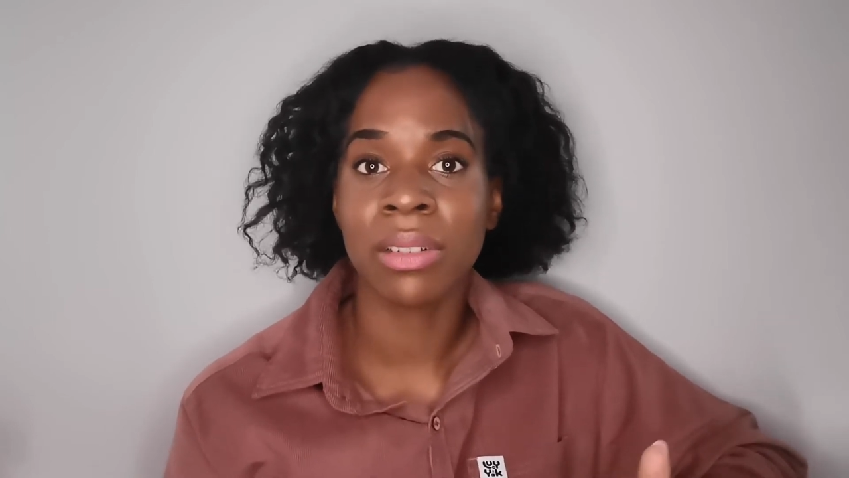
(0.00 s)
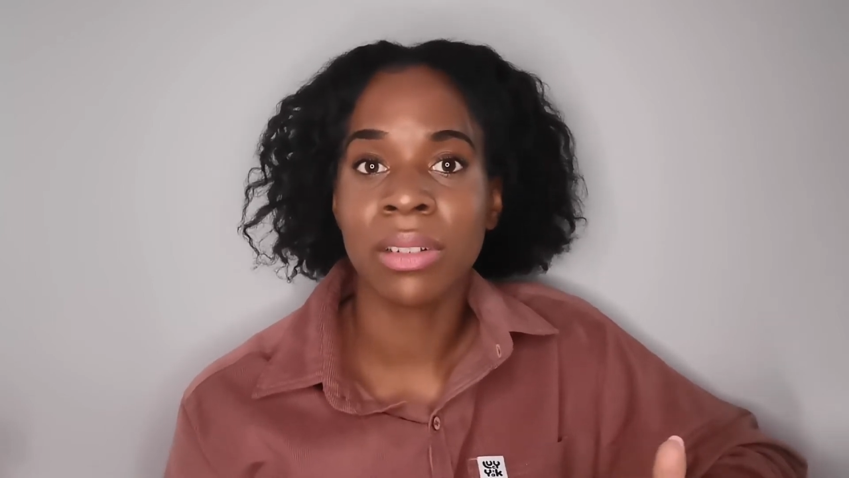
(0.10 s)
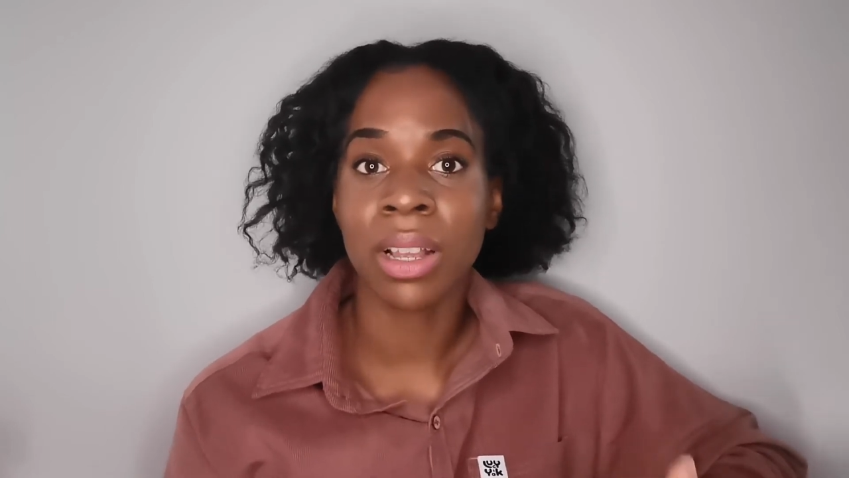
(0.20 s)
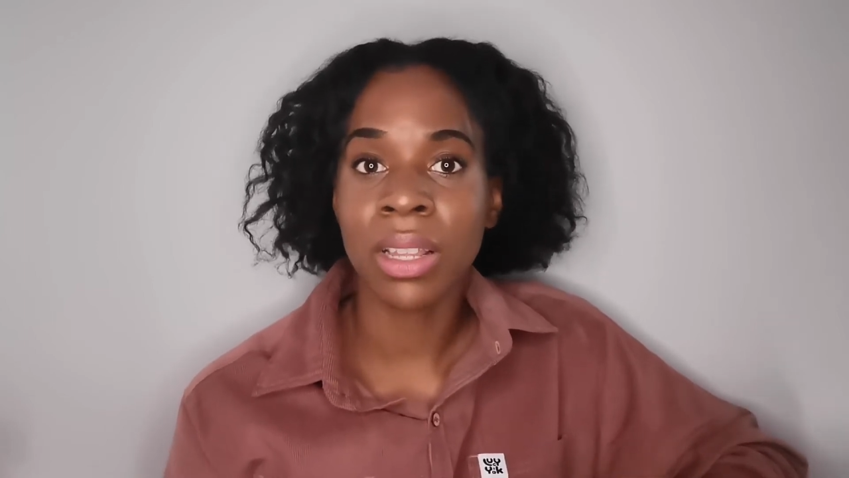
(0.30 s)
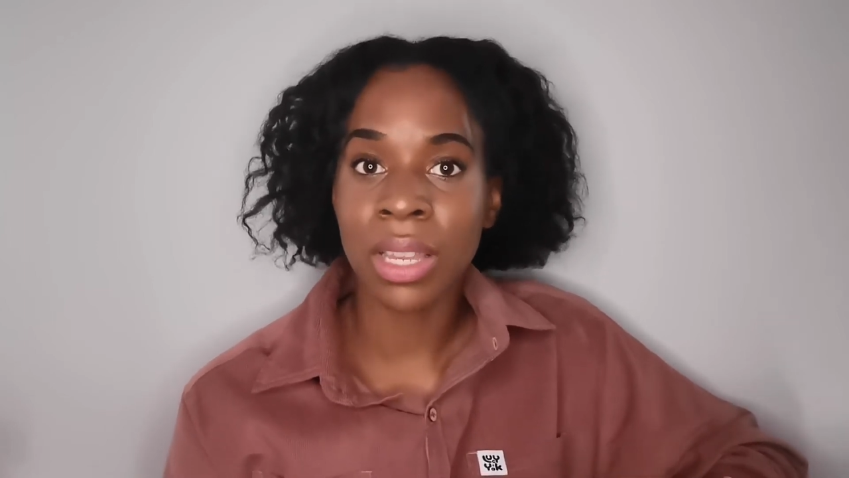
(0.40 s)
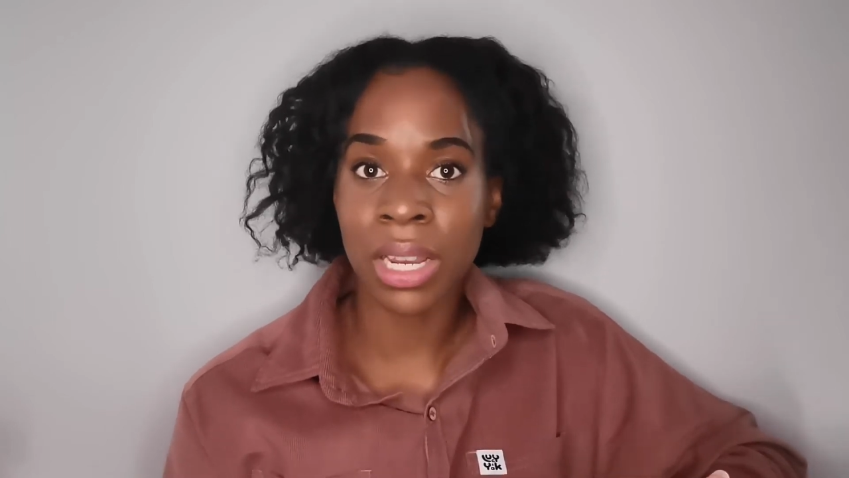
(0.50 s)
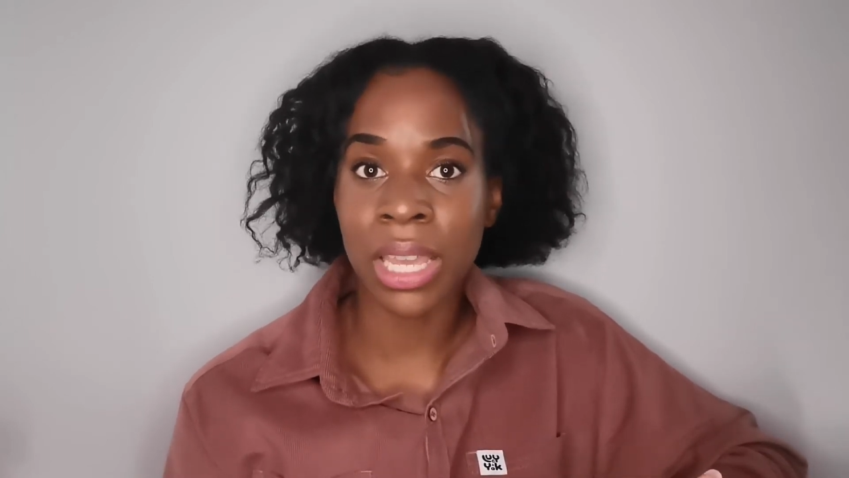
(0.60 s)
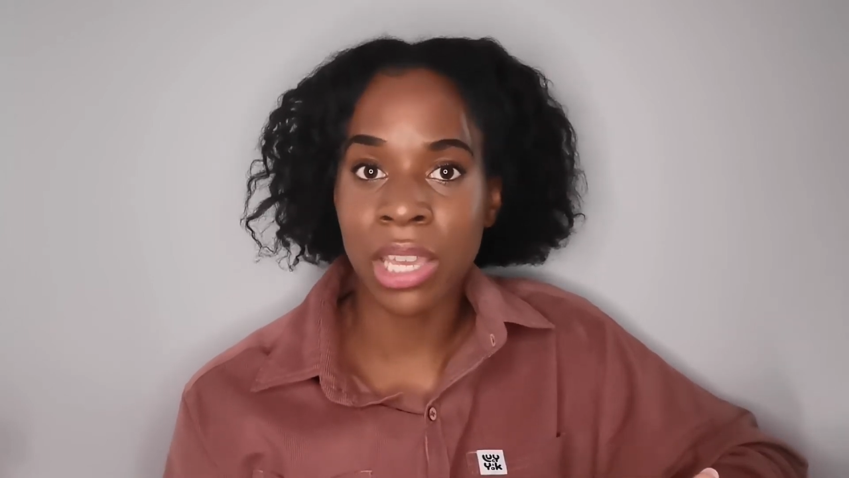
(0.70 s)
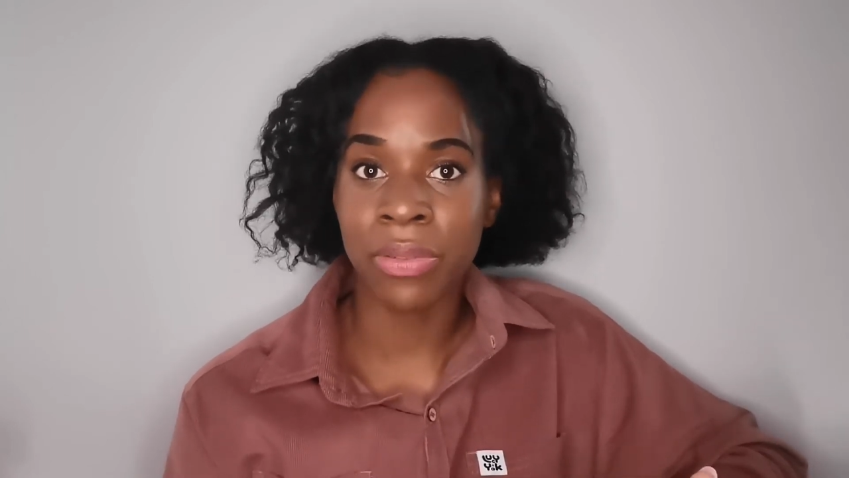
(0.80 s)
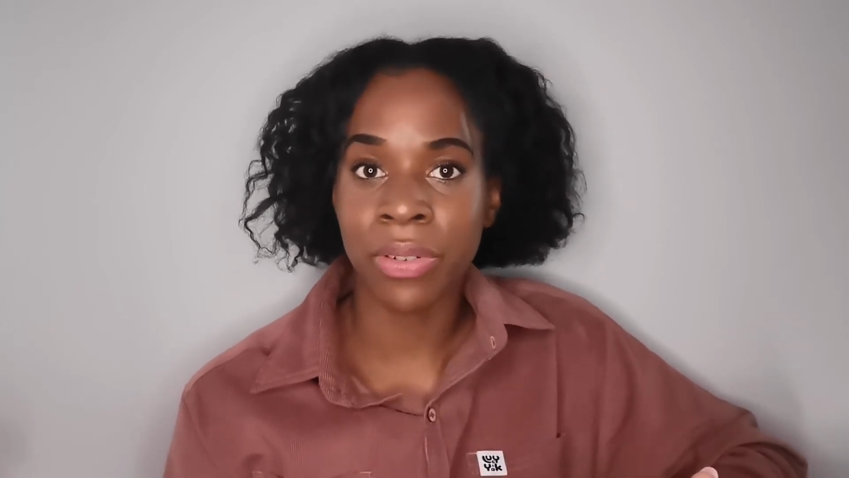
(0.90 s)

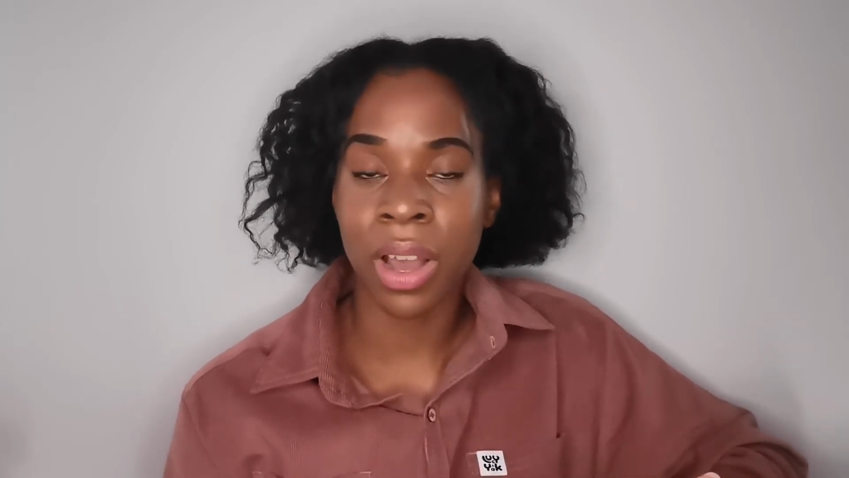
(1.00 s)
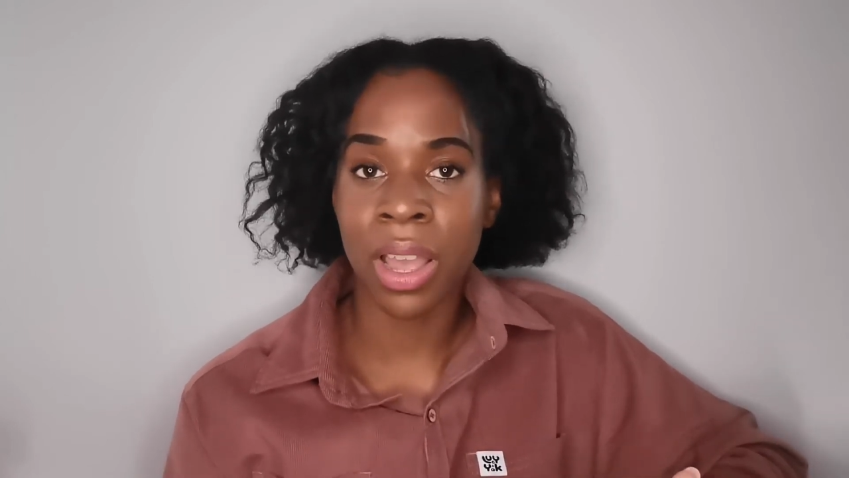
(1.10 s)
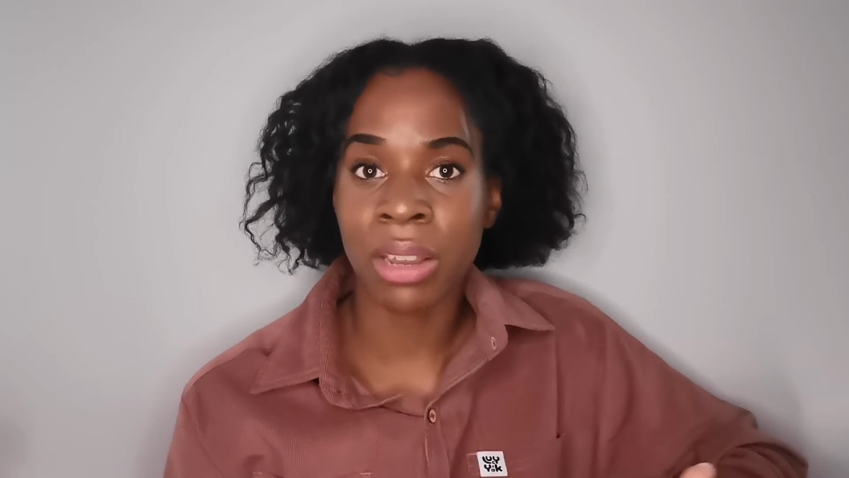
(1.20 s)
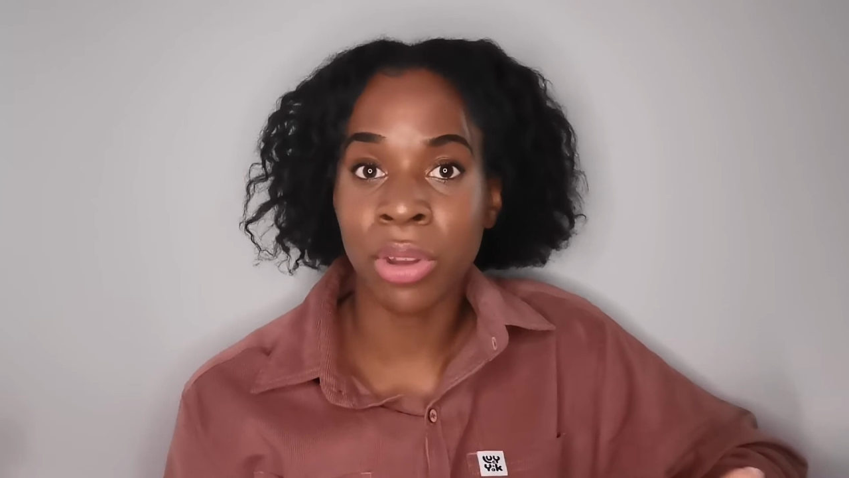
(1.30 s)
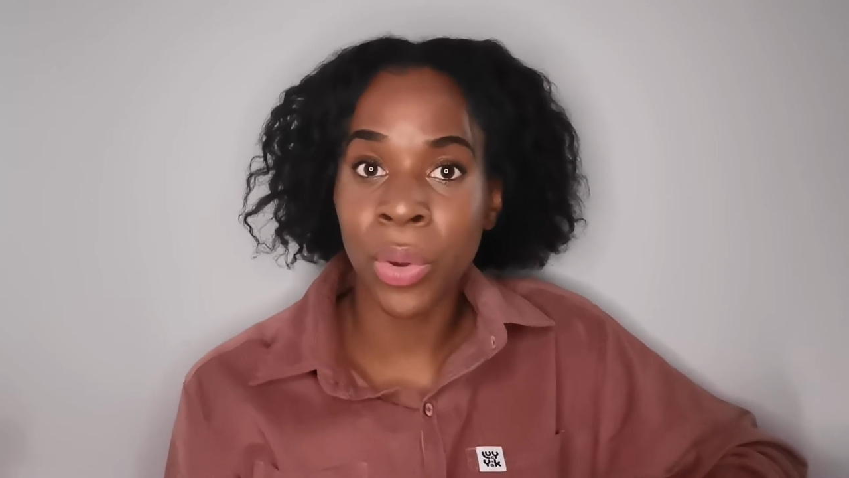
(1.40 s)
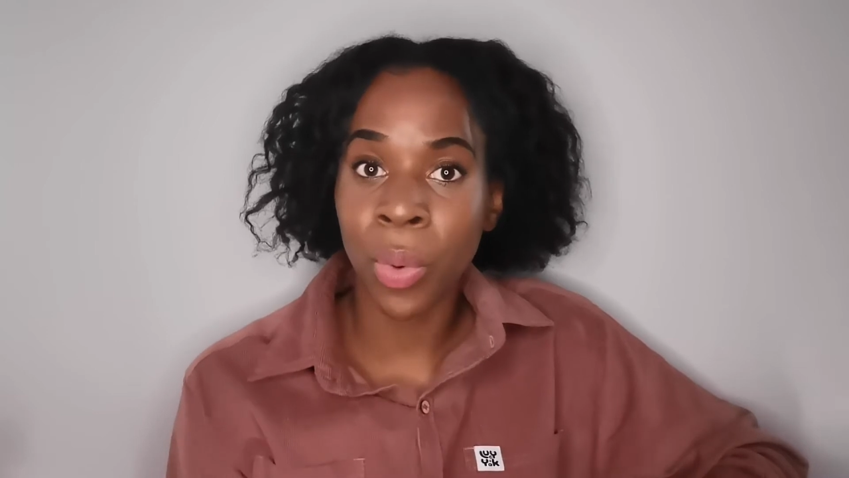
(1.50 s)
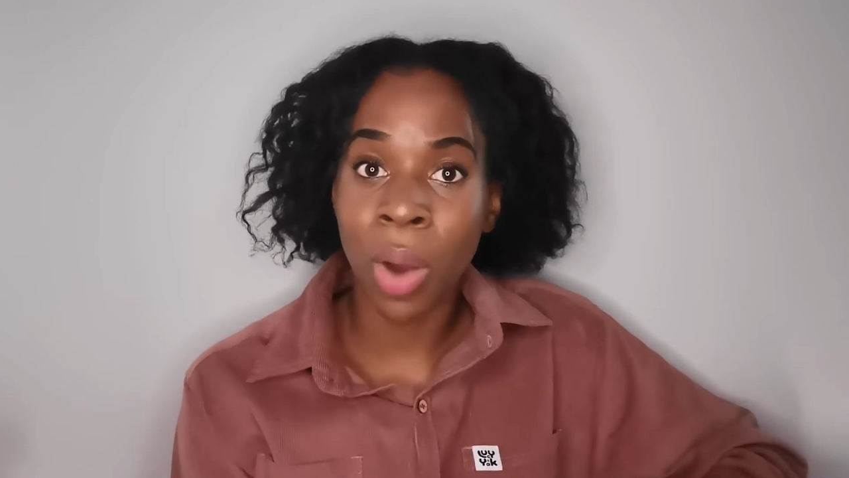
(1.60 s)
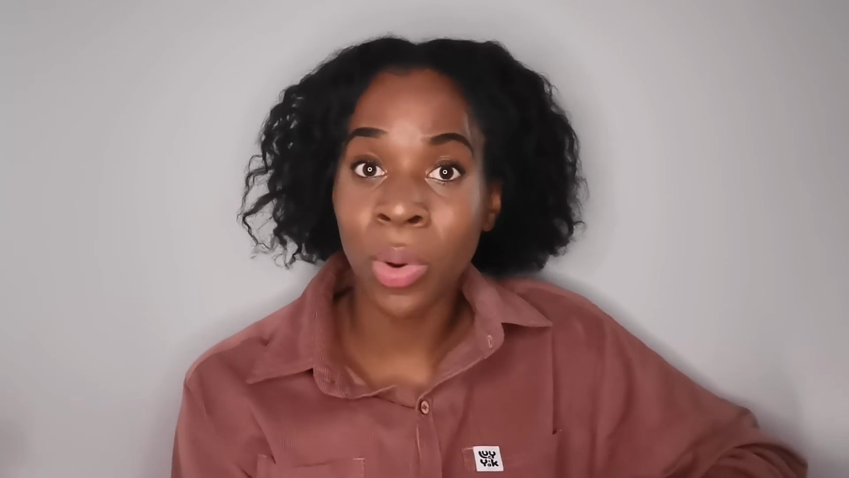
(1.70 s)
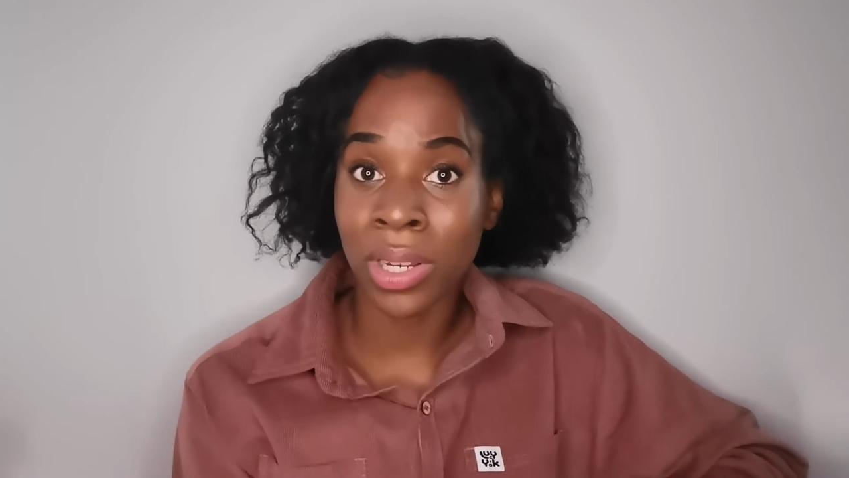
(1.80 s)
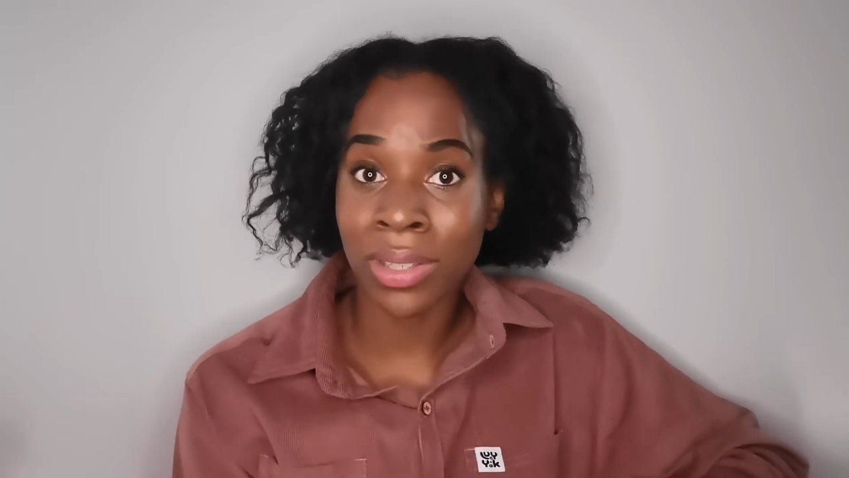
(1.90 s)
underneath I know what I
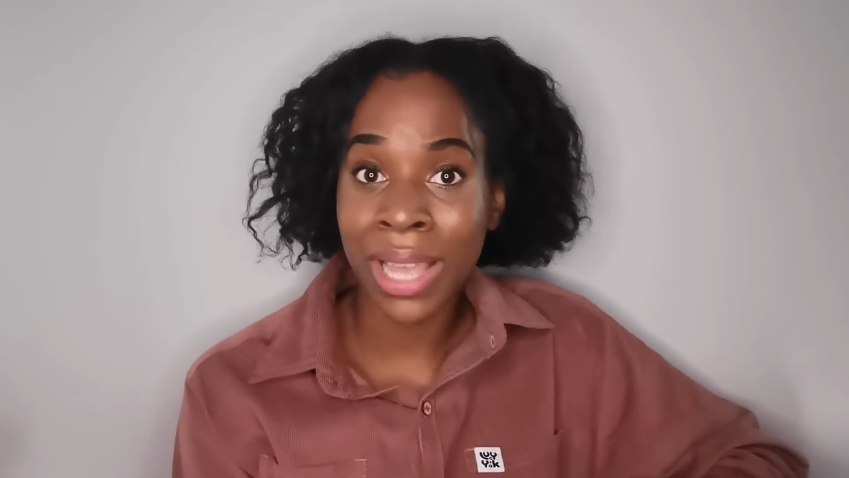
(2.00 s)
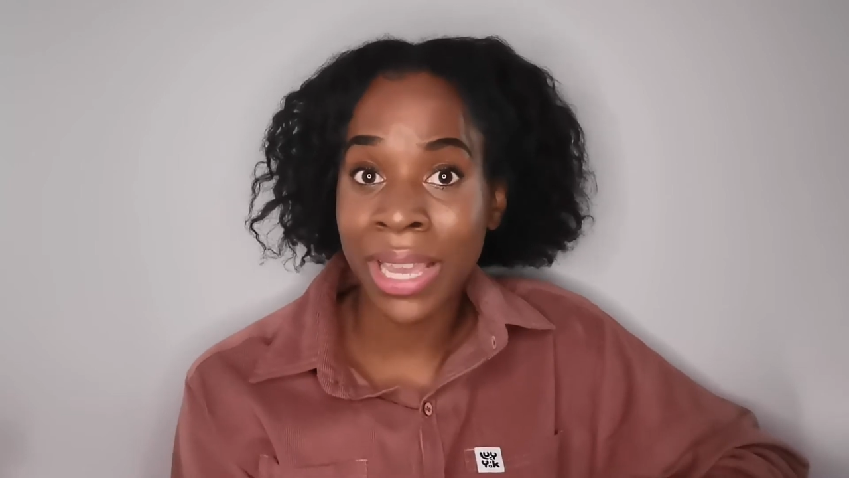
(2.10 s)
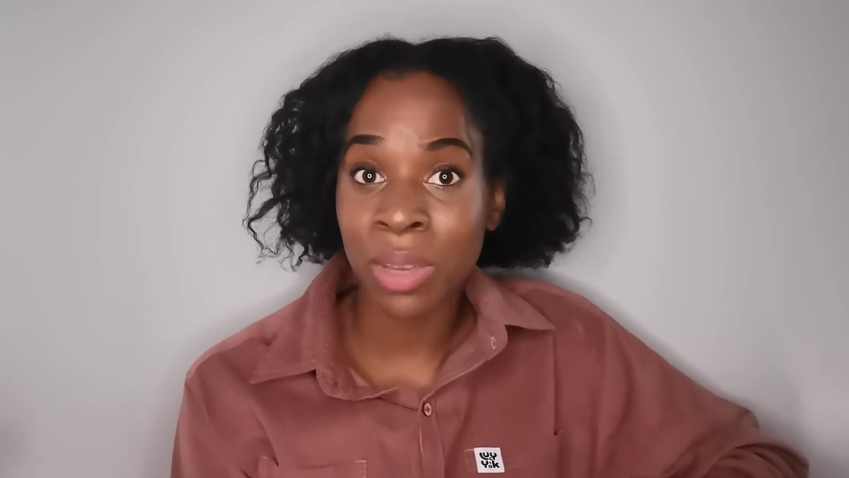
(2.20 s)
want to say,